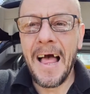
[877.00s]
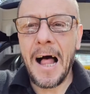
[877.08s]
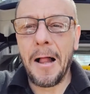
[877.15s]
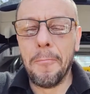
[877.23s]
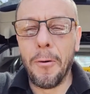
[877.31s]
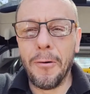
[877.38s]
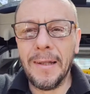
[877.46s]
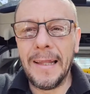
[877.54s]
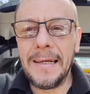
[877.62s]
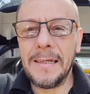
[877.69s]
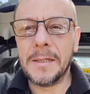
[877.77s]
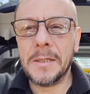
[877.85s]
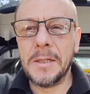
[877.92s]
I'll put
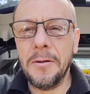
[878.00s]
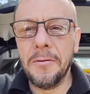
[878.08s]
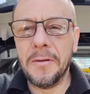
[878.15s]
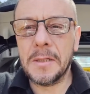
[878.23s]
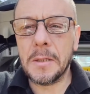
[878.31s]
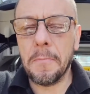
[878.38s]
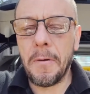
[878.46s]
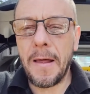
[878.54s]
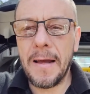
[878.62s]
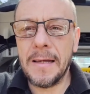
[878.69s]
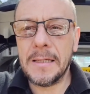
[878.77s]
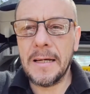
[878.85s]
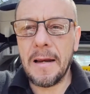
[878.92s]
links to the
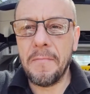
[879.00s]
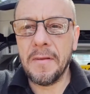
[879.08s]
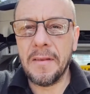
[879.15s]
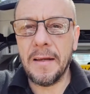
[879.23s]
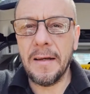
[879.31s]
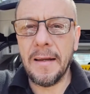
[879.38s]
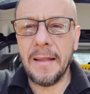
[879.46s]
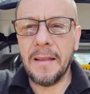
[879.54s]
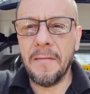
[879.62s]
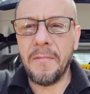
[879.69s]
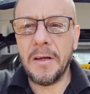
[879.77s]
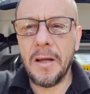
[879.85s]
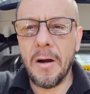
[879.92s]
suppliers and everything in the
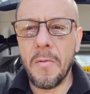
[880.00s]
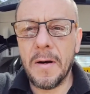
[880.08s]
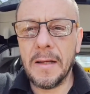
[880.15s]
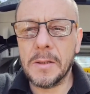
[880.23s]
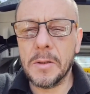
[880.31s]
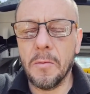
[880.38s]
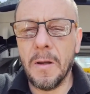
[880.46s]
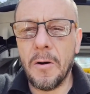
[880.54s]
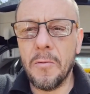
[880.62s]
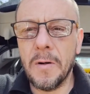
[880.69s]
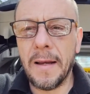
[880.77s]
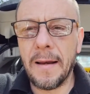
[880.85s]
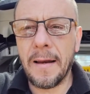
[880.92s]
video when it's
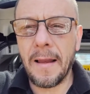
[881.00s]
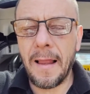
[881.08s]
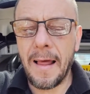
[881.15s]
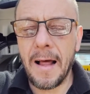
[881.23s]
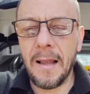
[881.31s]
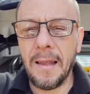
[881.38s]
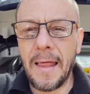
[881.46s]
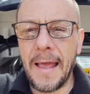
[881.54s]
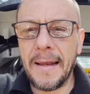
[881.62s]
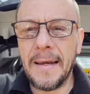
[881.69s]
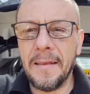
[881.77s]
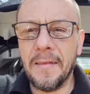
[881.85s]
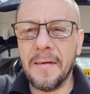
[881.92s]
uploaded I'll, I'll
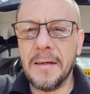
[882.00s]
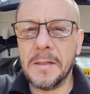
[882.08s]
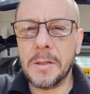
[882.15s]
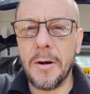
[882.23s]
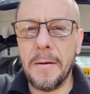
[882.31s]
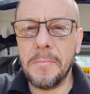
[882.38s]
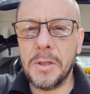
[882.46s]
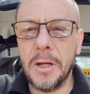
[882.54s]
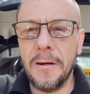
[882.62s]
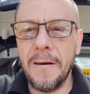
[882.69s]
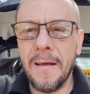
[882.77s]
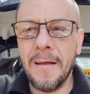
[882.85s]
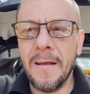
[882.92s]
edit the
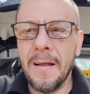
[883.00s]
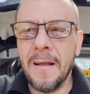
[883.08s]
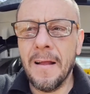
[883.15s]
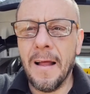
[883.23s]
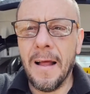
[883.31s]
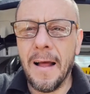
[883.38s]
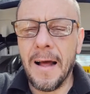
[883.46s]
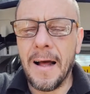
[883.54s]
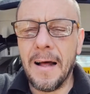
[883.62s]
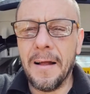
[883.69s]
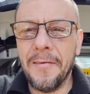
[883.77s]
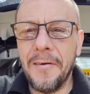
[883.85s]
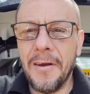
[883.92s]
description
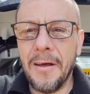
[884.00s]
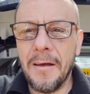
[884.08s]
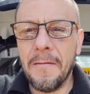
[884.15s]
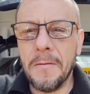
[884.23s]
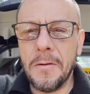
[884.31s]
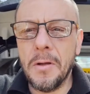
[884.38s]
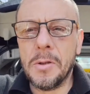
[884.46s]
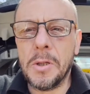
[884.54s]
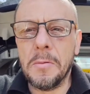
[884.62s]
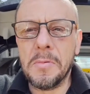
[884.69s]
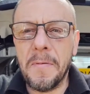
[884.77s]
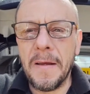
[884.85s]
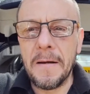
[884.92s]
and uh,
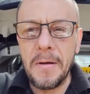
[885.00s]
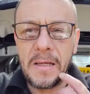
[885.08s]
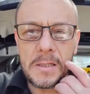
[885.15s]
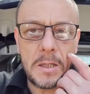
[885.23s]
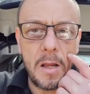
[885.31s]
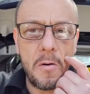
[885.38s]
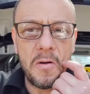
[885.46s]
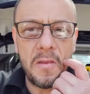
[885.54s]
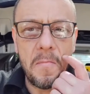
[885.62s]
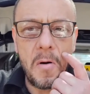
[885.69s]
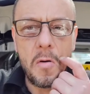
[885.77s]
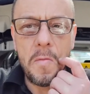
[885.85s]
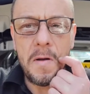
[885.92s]
YouTube's been a bit slow at the
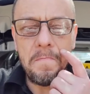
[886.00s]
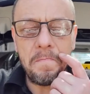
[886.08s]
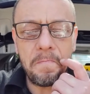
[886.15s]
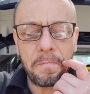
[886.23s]
moment